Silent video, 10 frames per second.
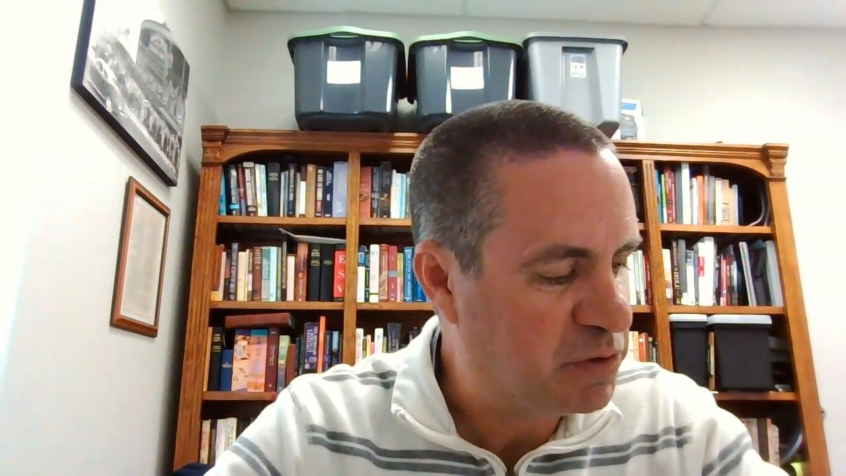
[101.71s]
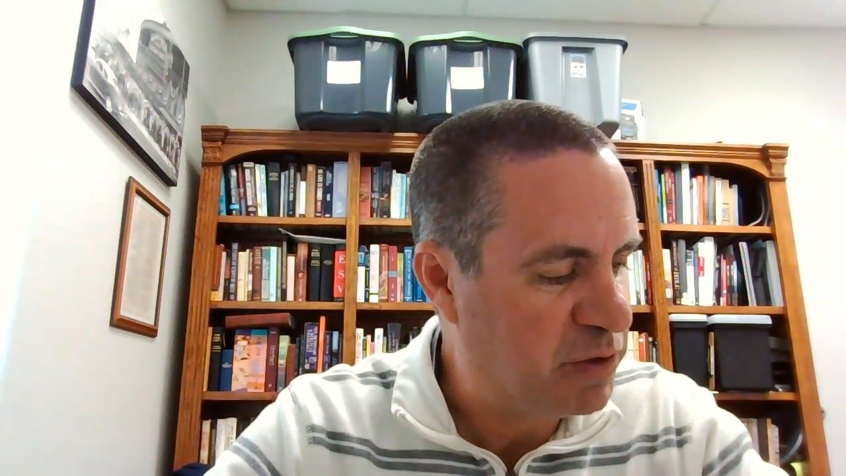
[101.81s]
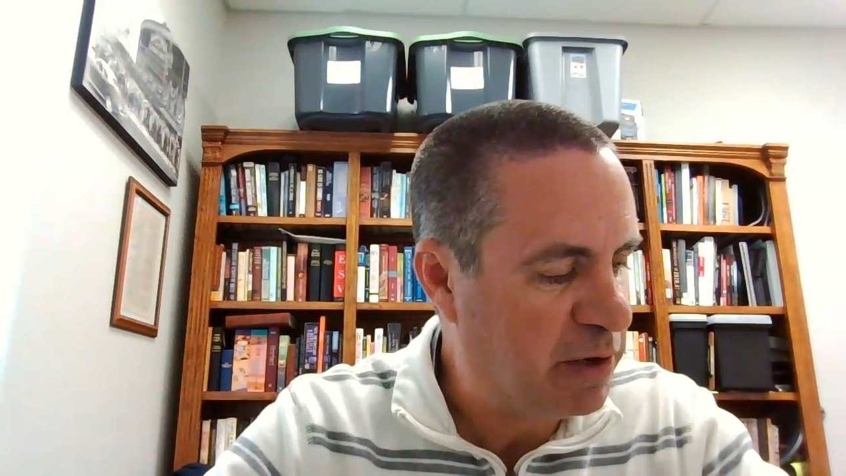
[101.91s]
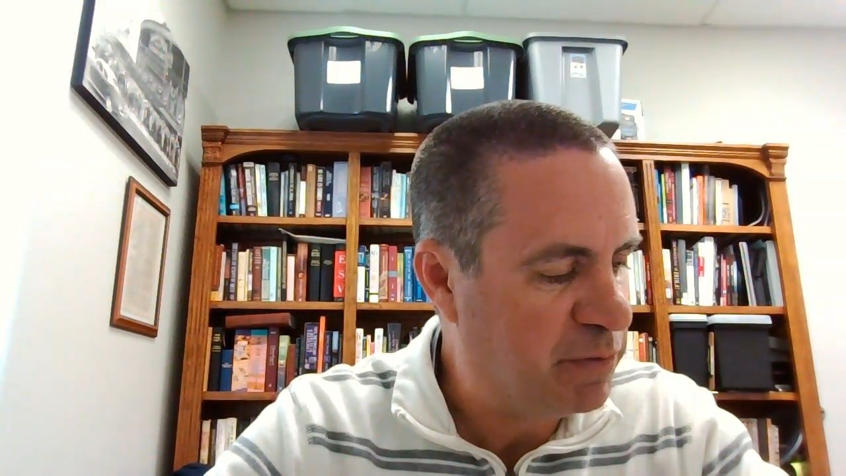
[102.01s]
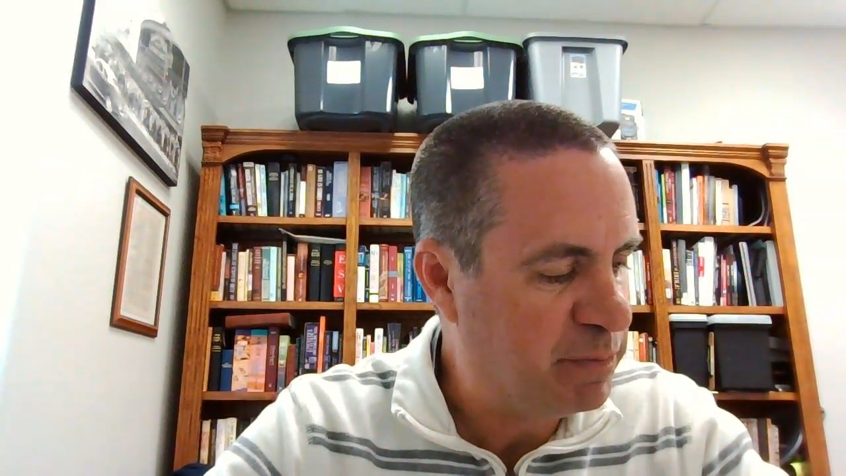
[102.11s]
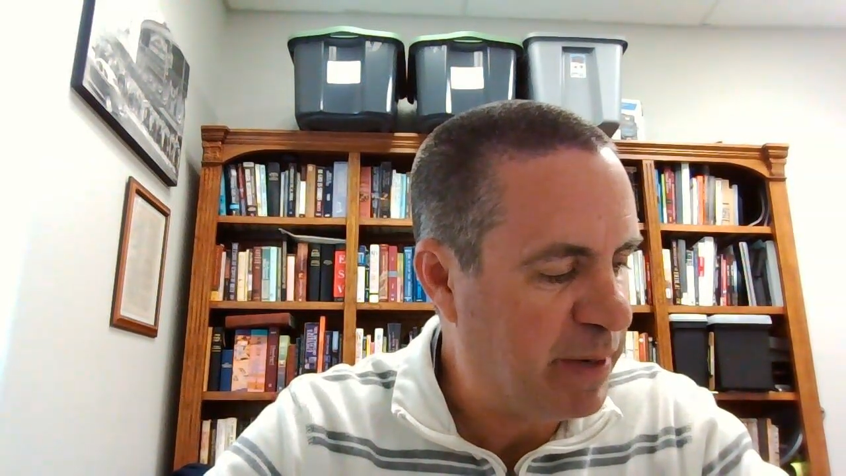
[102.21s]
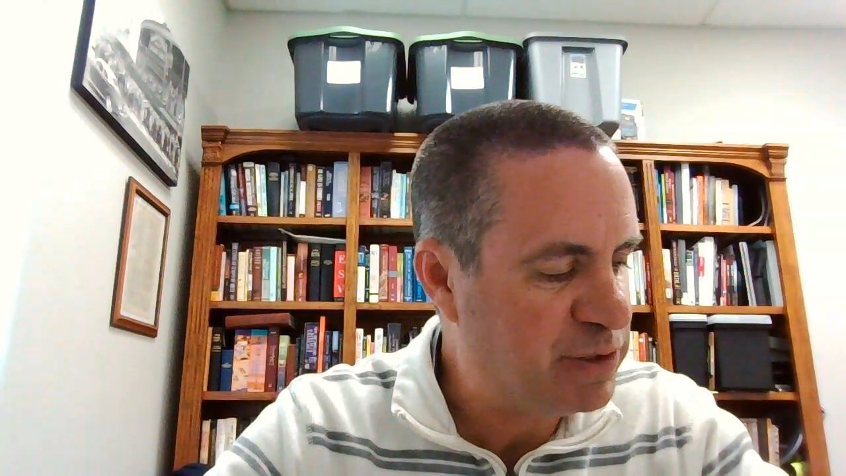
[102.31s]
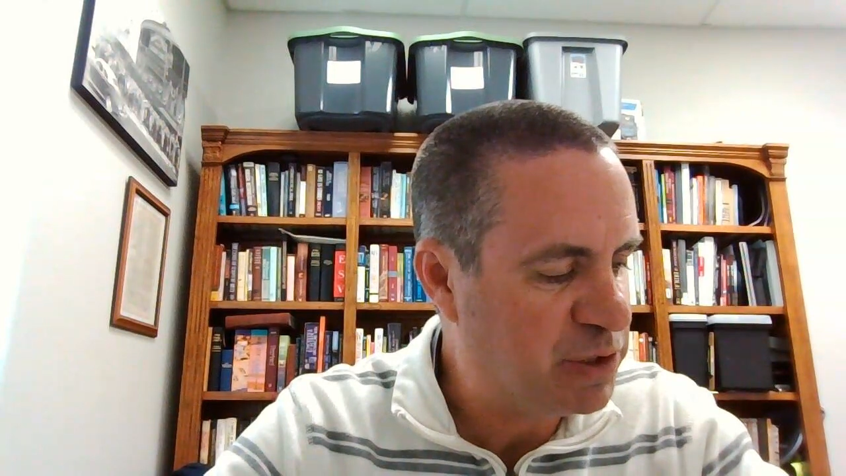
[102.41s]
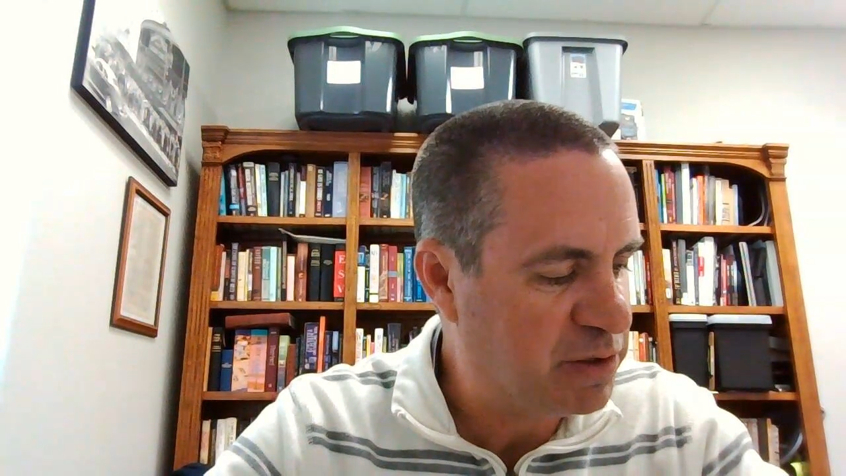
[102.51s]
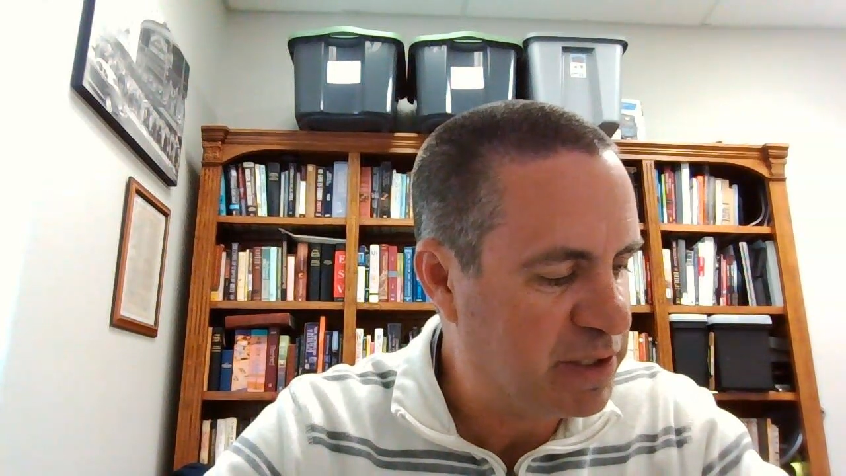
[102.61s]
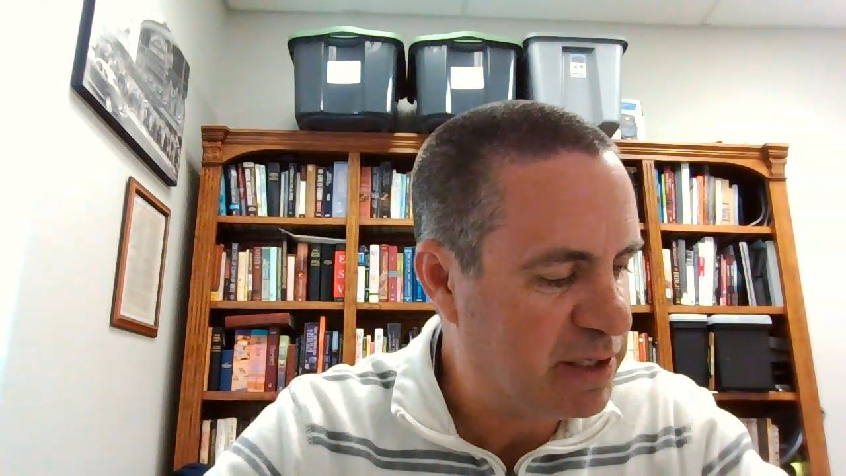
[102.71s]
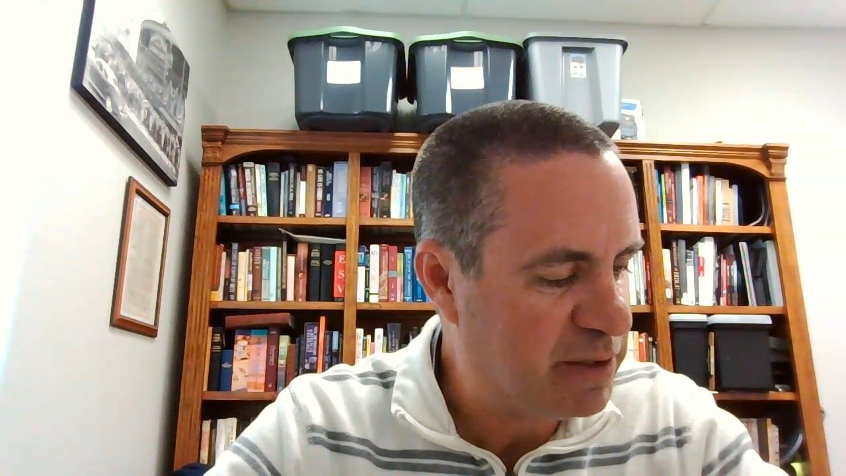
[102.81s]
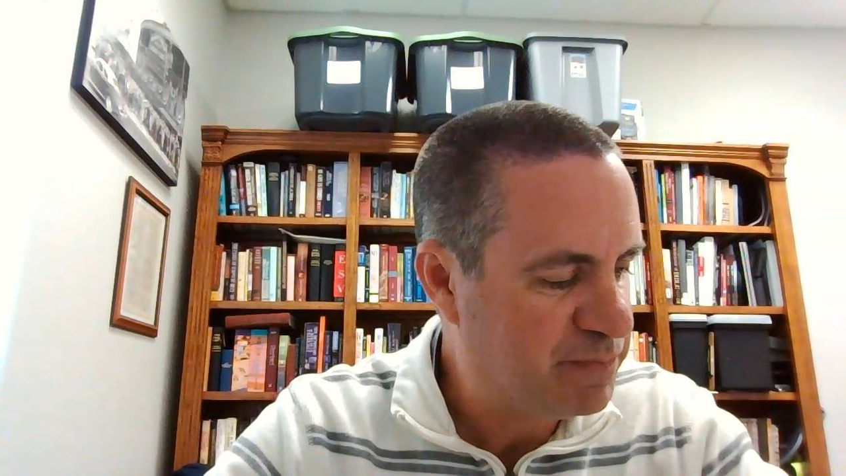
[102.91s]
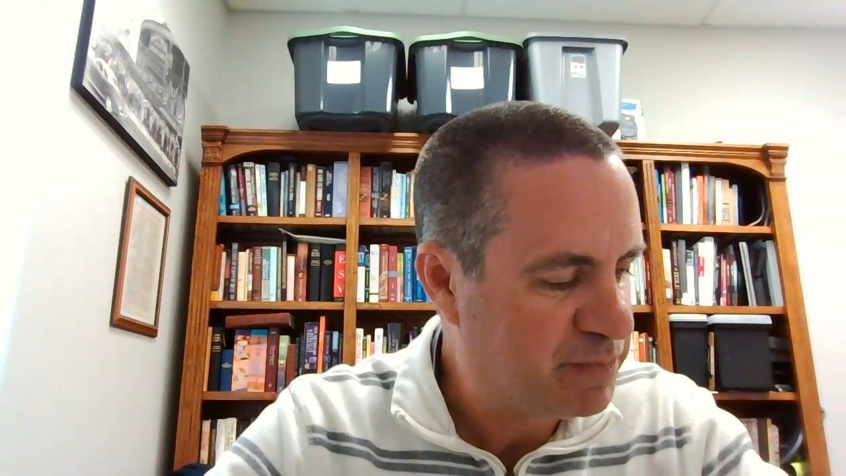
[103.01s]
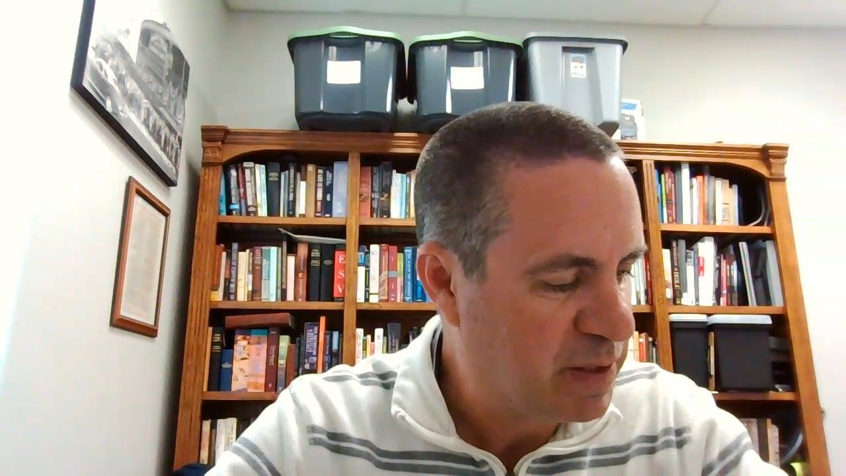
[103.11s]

the ground magically